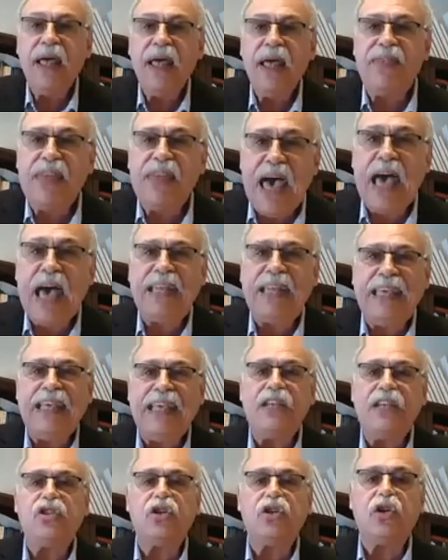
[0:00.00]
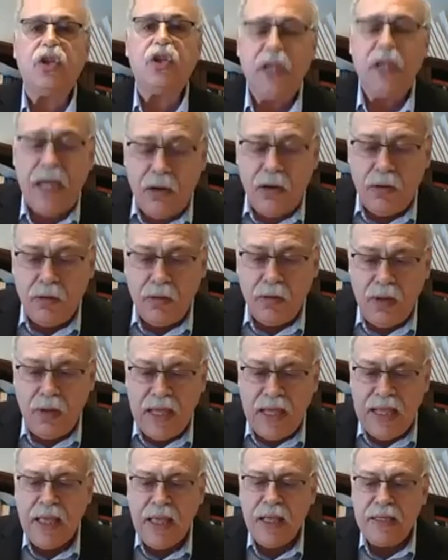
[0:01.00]
That is
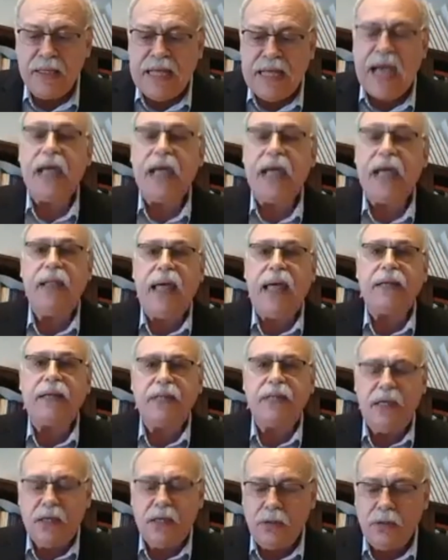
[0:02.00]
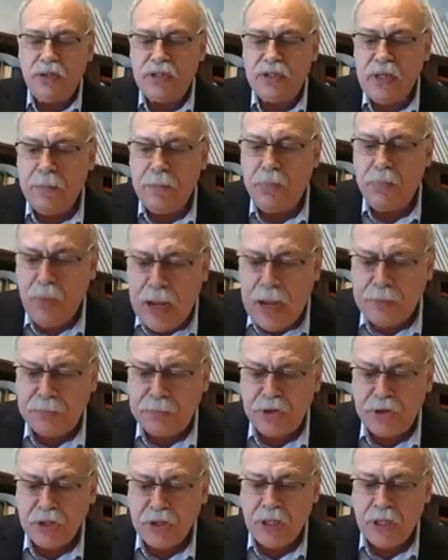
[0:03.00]
clearly dialectical
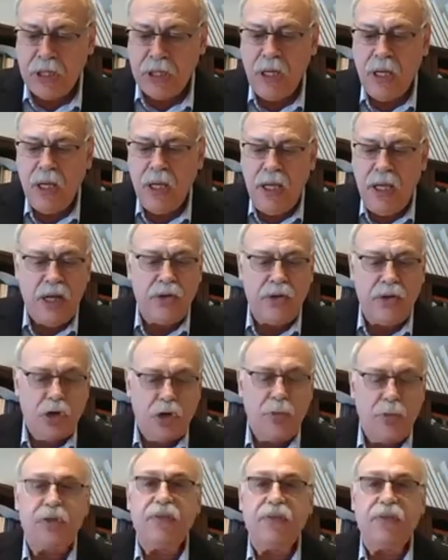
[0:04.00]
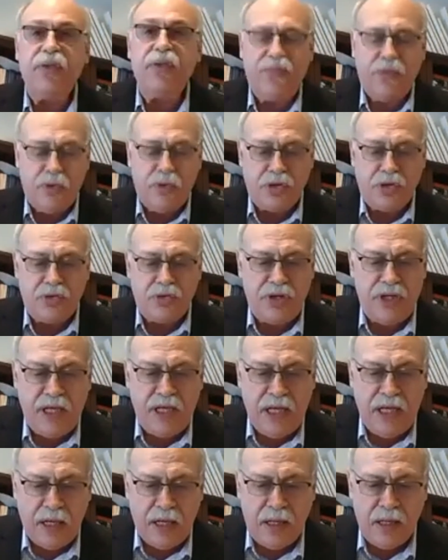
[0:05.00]
subtraction in terms of the first
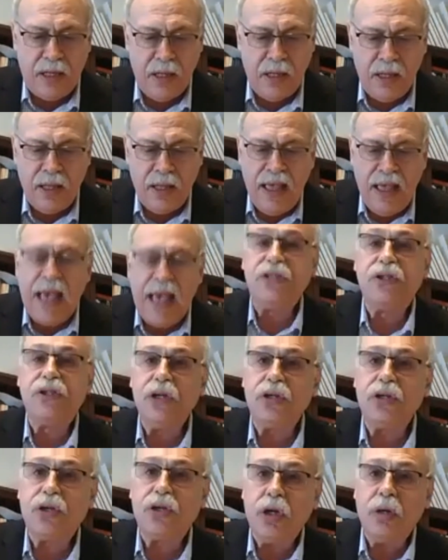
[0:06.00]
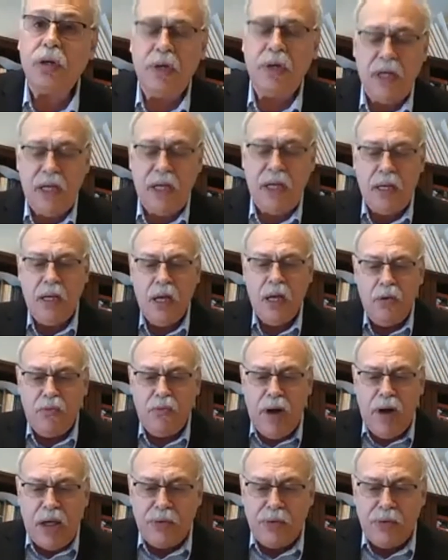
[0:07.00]
critique, as determining
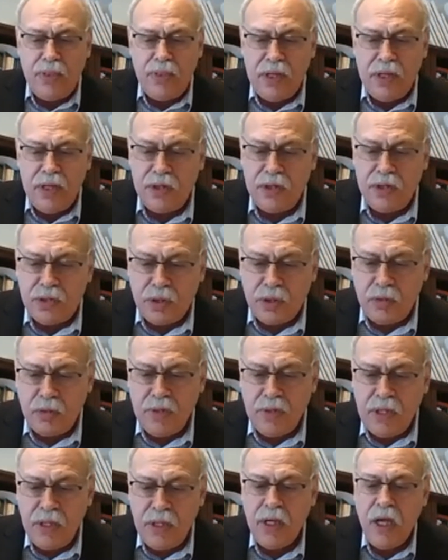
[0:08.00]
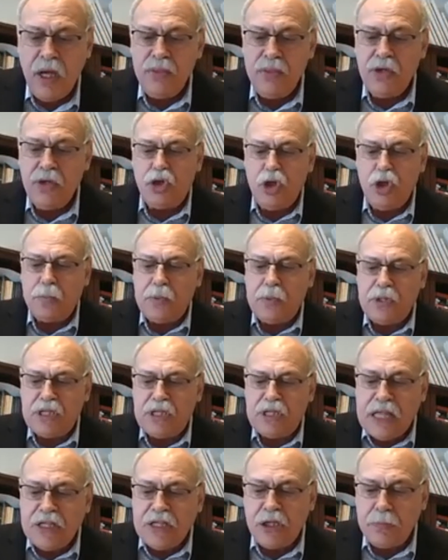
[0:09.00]
rather than determined, the
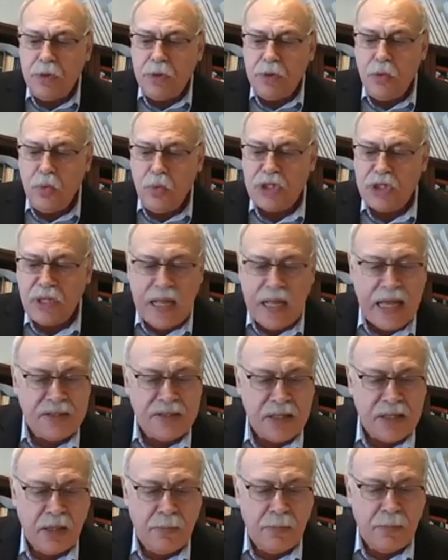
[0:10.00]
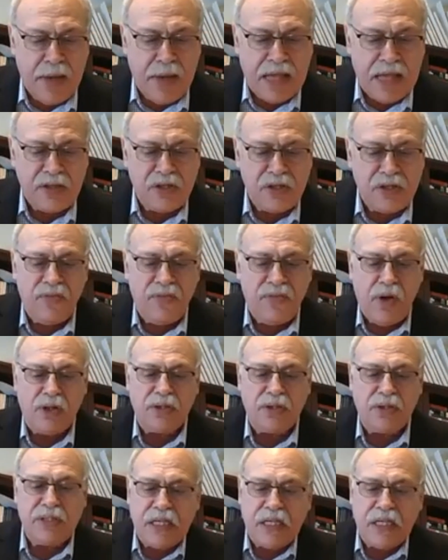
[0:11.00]
supersensible, which lies at the basis of
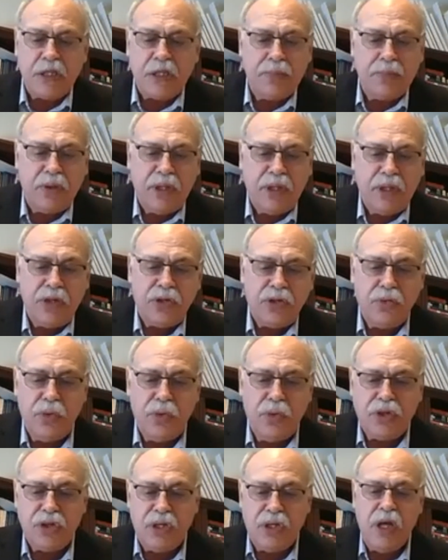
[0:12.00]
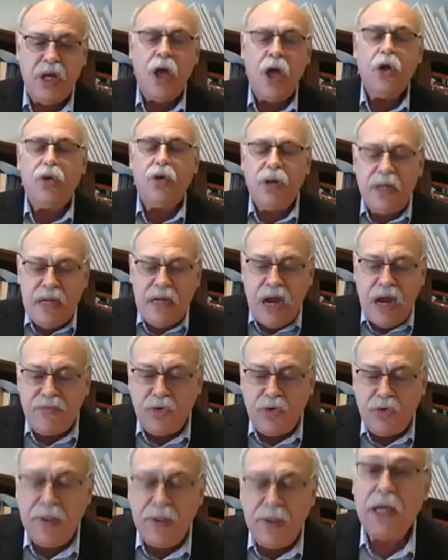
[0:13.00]
all sensible intuition, could never
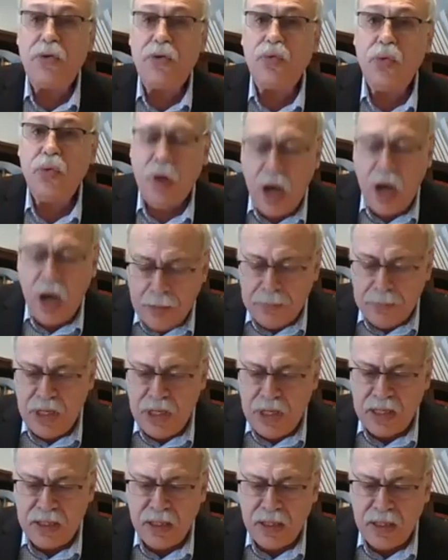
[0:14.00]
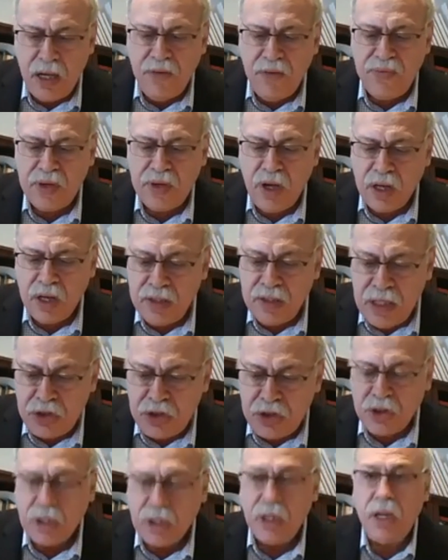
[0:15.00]
be a true object of
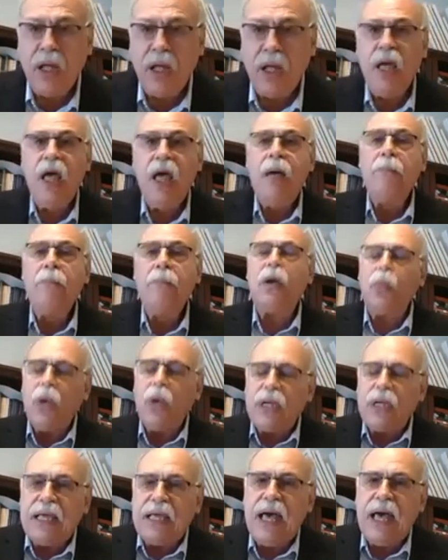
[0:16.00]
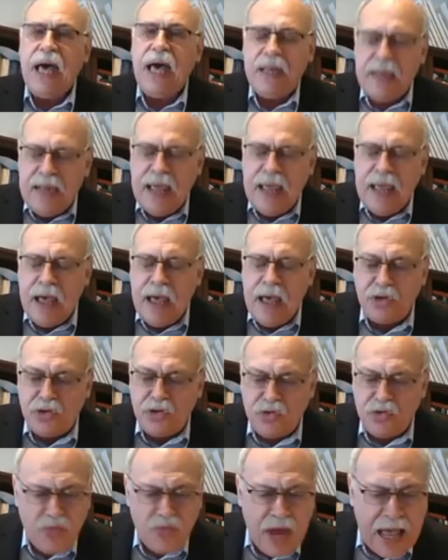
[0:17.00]
cognition. But what Kant now
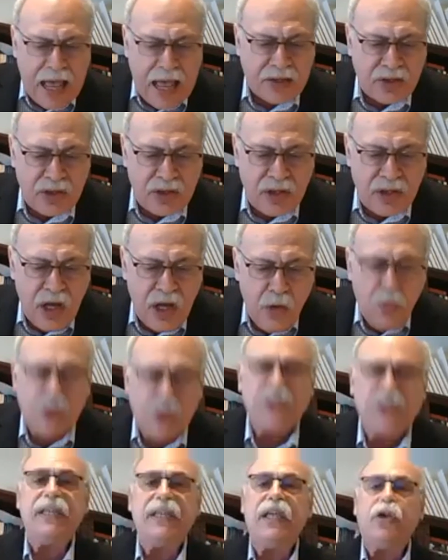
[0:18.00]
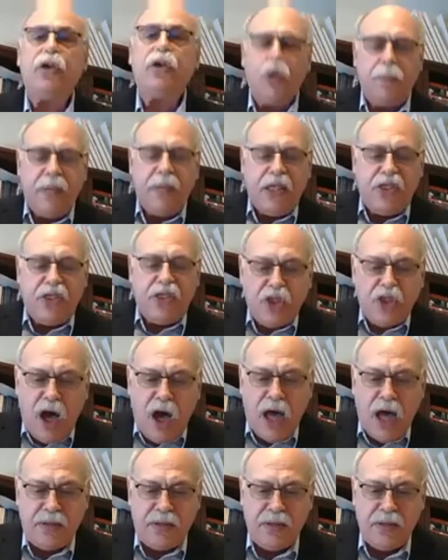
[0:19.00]
stressed was that it could be
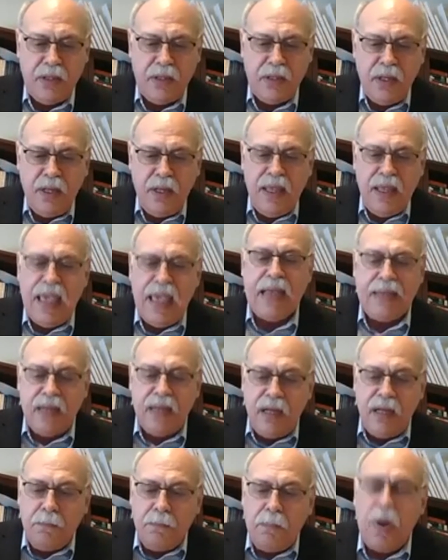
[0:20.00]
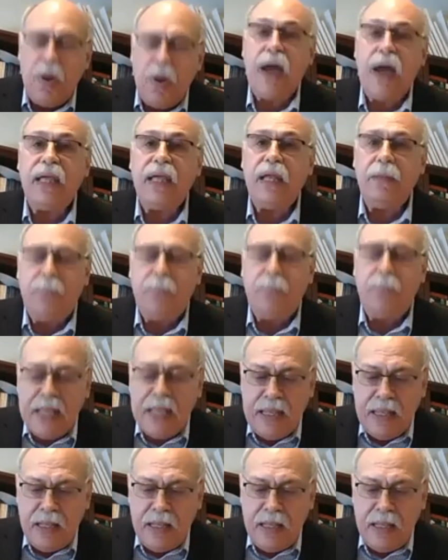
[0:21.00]
thought, and in embodied
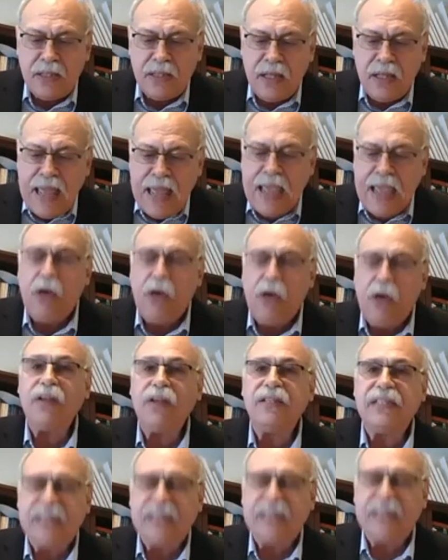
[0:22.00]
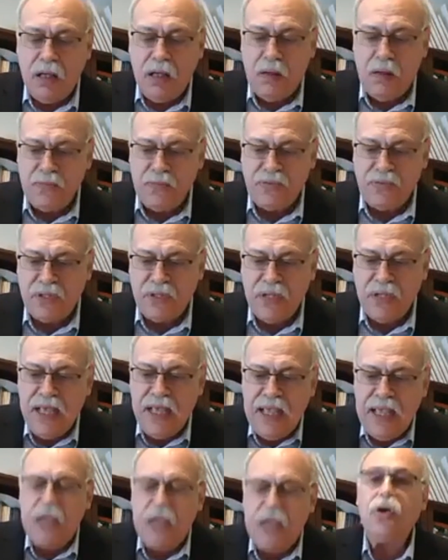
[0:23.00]
beings like ourselves,
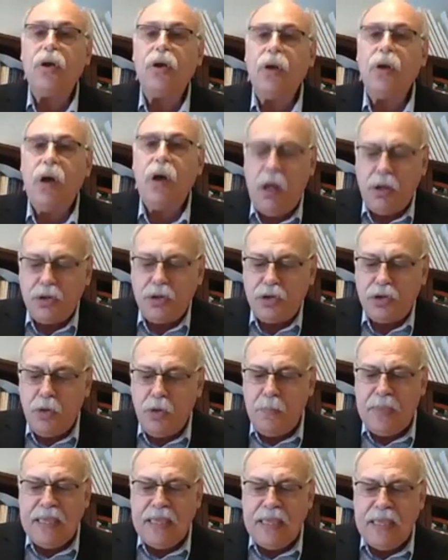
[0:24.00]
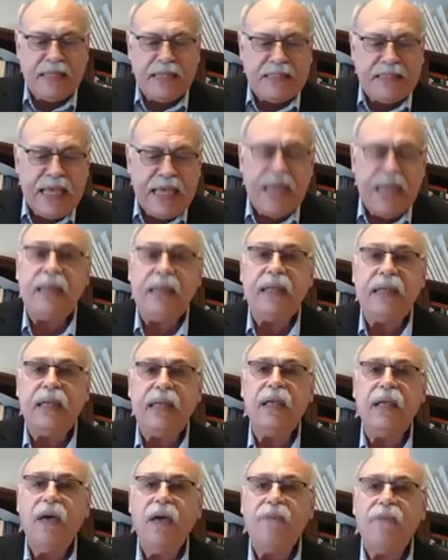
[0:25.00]
it could also be attended
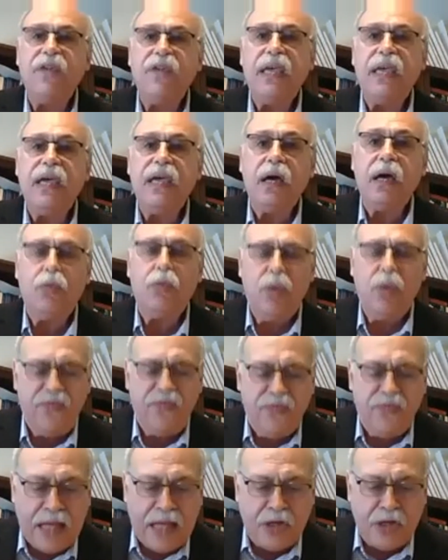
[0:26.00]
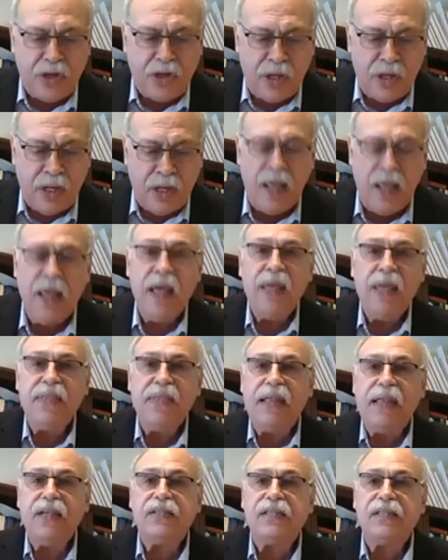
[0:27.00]
via reflection.
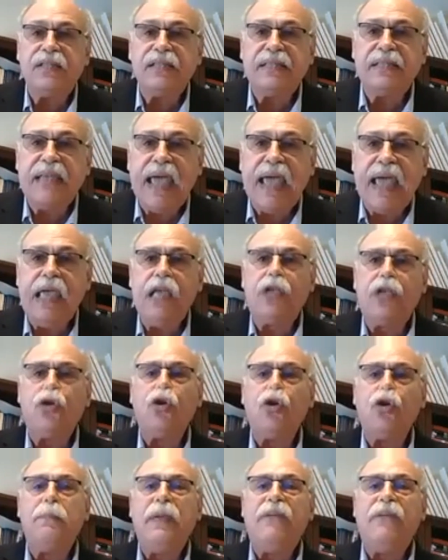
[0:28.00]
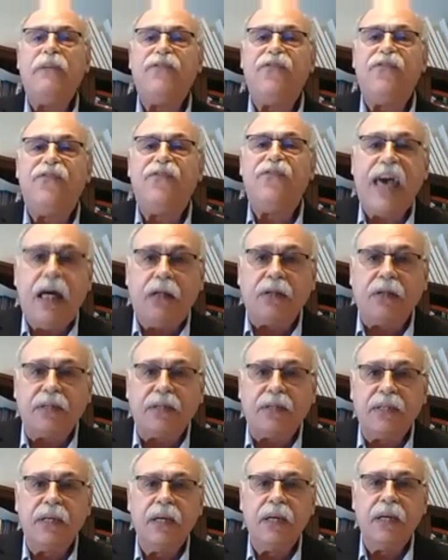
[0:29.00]
That is to say, it could be
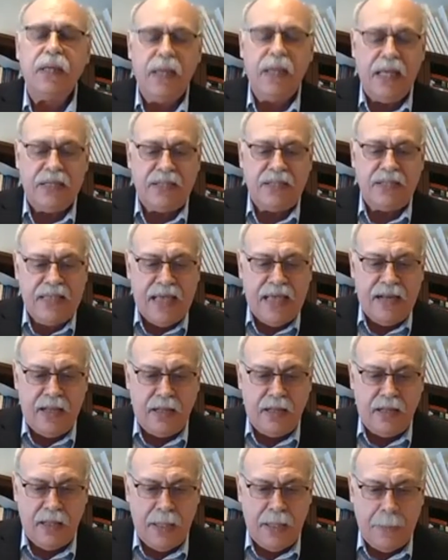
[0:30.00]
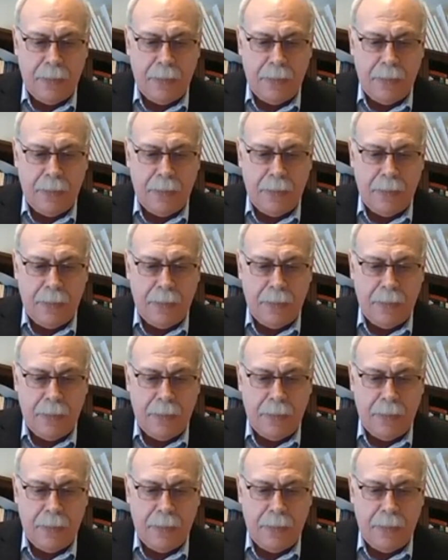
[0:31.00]
felt aesthetically.